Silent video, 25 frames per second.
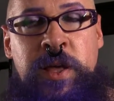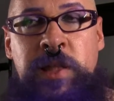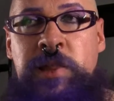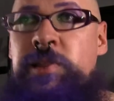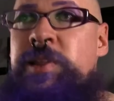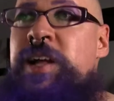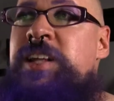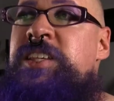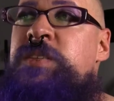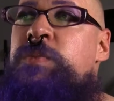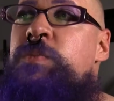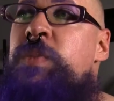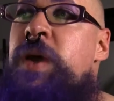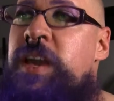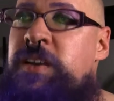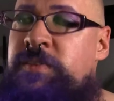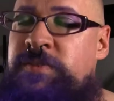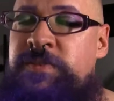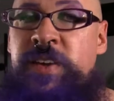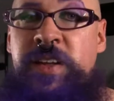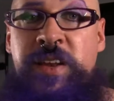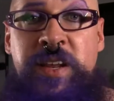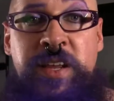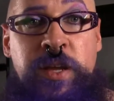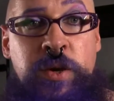Let's make
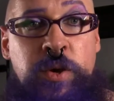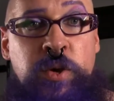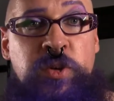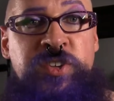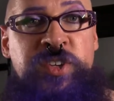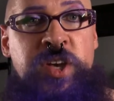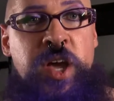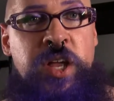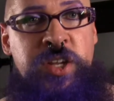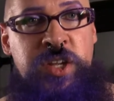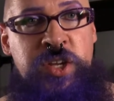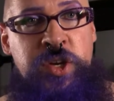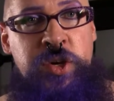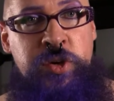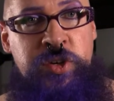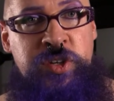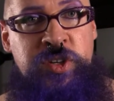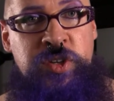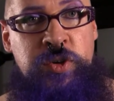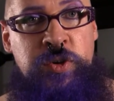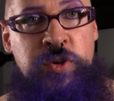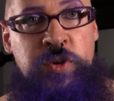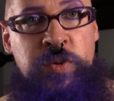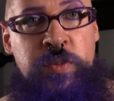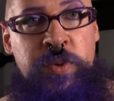videos on
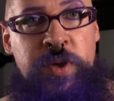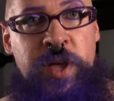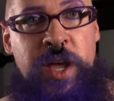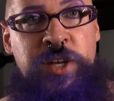YouTube